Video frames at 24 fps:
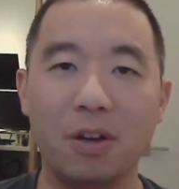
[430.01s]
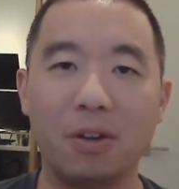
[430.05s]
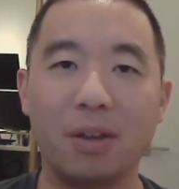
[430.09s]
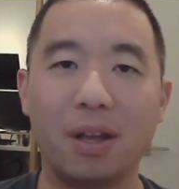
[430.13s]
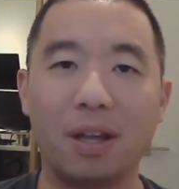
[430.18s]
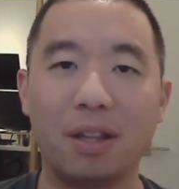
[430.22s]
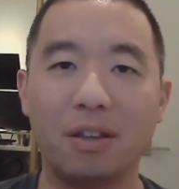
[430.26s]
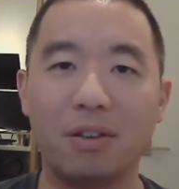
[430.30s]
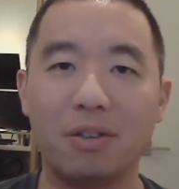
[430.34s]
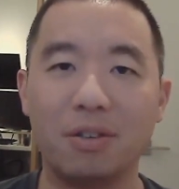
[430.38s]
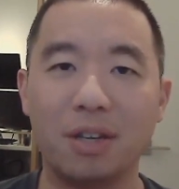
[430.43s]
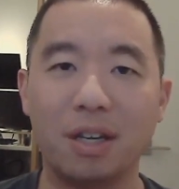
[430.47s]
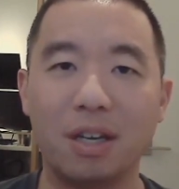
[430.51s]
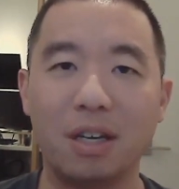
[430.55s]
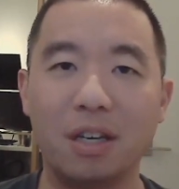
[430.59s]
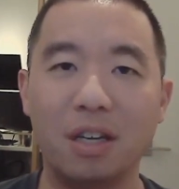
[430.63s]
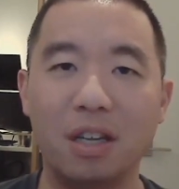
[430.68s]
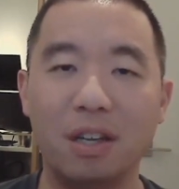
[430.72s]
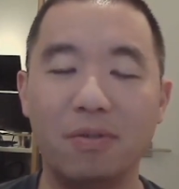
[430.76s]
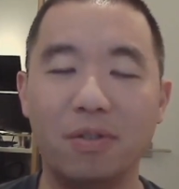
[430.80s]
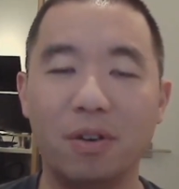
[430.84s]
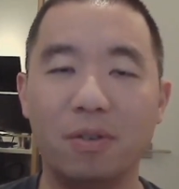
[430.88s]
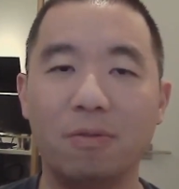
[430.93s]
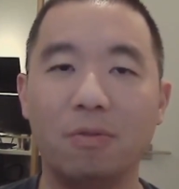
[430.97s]
that there's
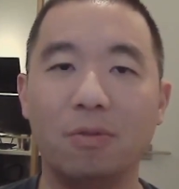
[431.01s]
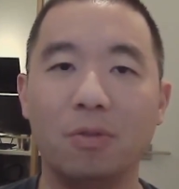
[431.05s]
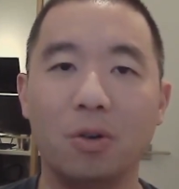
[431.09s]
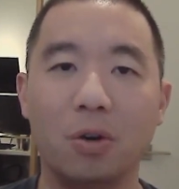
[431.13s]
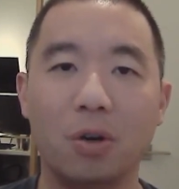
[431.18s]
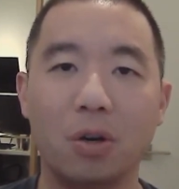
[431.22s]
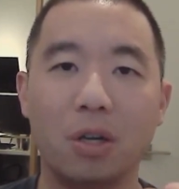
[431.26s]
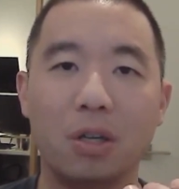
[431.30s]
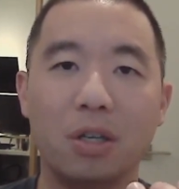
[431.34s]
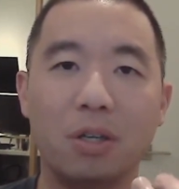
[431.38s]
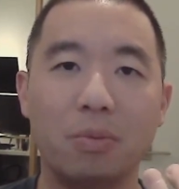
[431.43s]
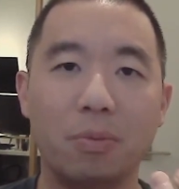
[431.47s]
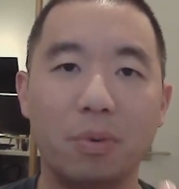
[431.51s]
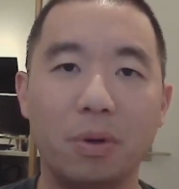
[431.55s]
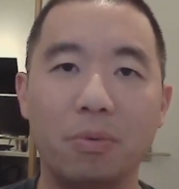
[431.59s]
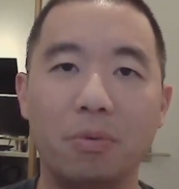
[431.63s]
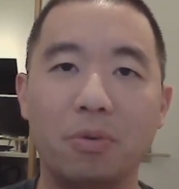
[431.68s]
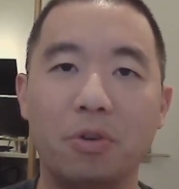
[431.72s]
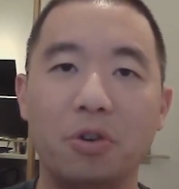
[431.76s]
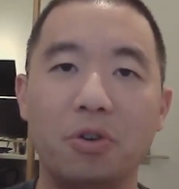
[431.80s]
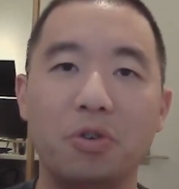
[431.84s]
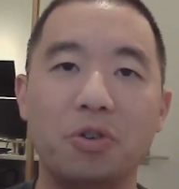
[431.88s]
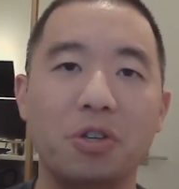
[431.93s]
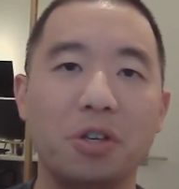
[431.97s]
uneven floors,
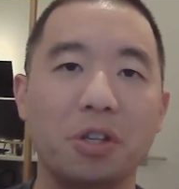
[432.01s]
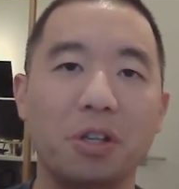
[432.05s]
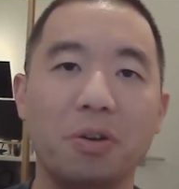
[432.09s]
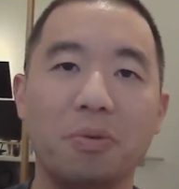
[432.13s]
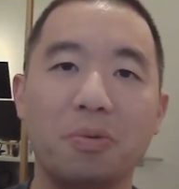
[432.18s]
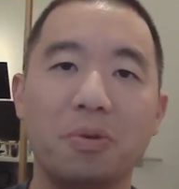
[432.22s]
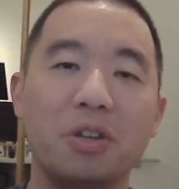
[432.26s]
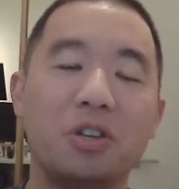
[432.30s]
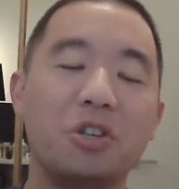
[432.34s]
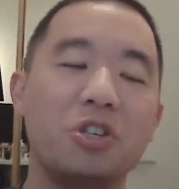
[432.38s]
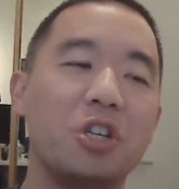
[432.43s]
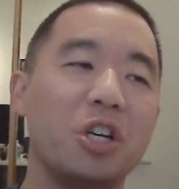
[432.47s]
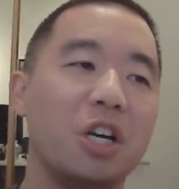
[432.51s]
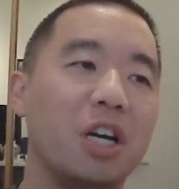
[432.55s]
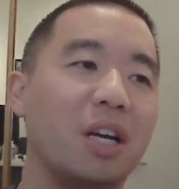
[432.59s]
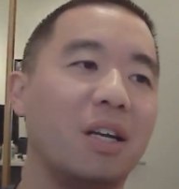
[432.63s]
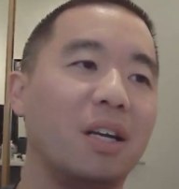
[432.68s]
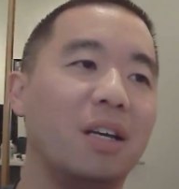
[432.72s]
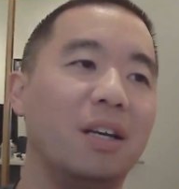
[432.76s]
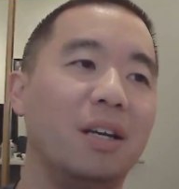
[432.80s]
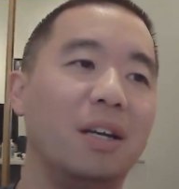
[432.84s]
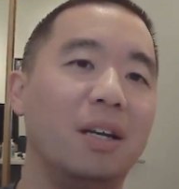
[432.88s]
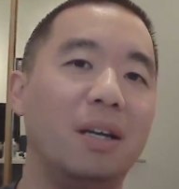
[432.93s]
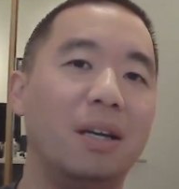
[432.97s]
we usually would
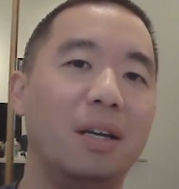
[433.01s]
check